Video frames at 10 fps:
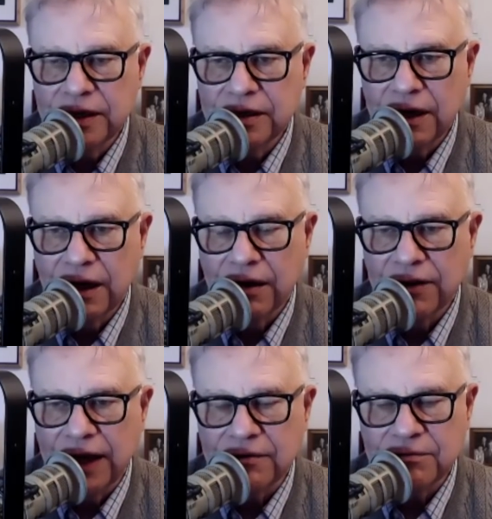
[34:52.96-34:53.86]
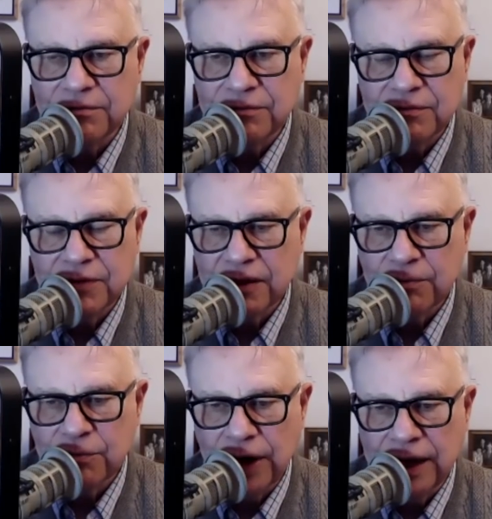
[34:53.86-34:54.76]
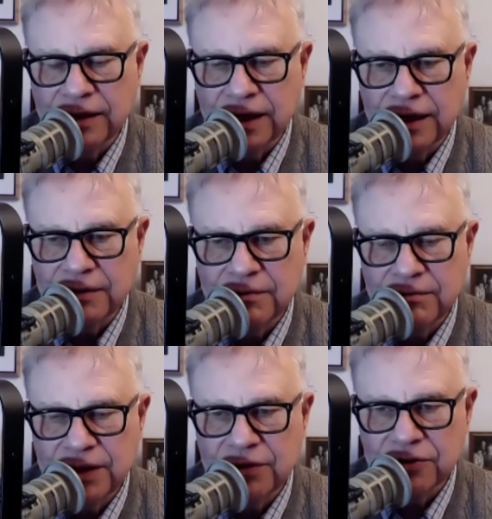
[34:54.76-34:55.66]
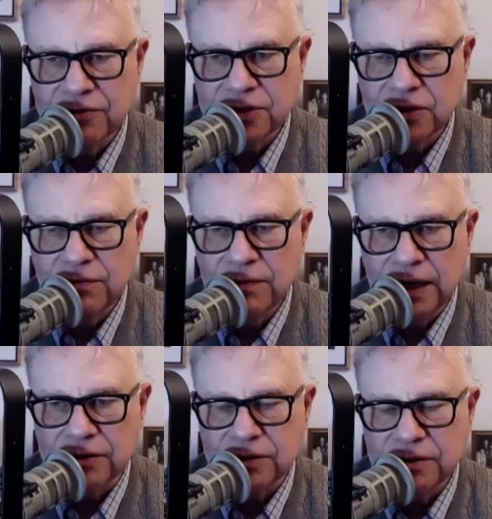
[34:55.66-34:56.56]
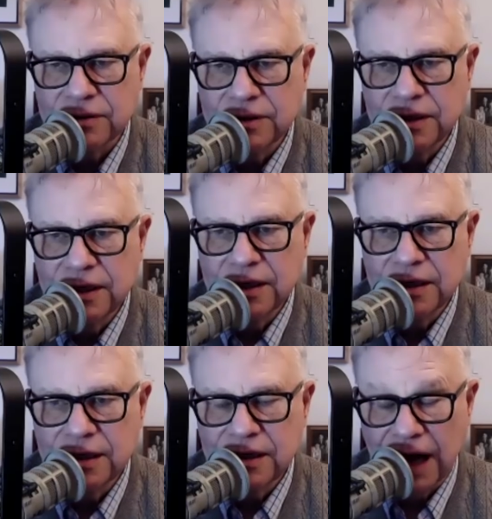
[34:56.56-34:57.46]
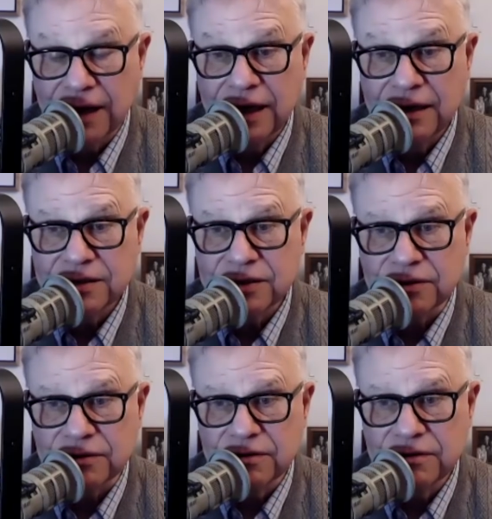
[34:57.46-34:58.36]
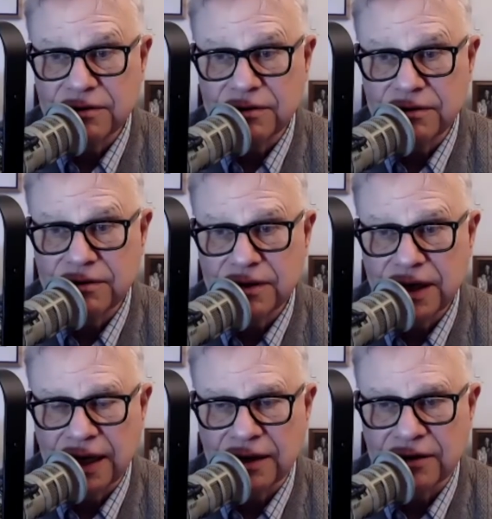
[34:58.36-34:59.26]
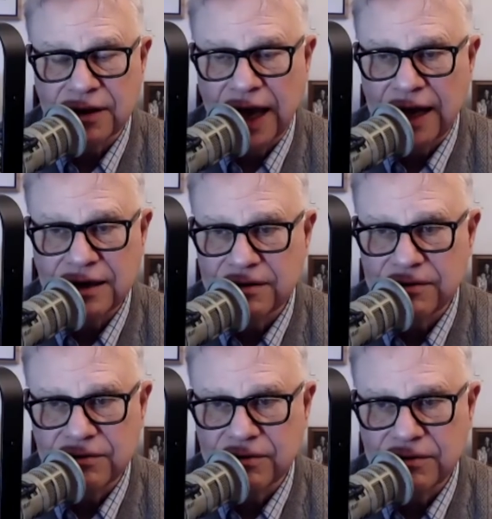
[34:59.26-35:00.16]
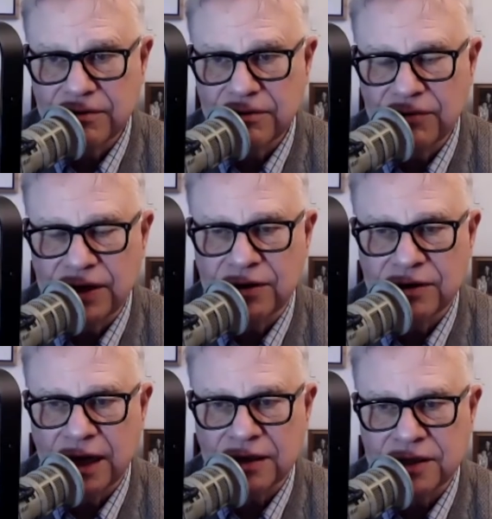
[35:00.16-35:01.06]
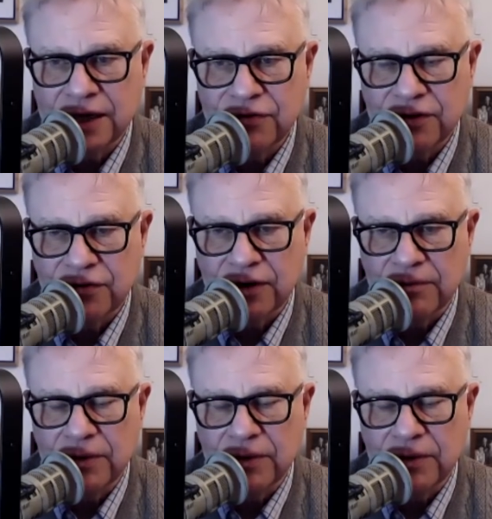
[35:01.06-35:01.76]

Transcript: that little brain that had been through so much got cancer. And that we could not save her from.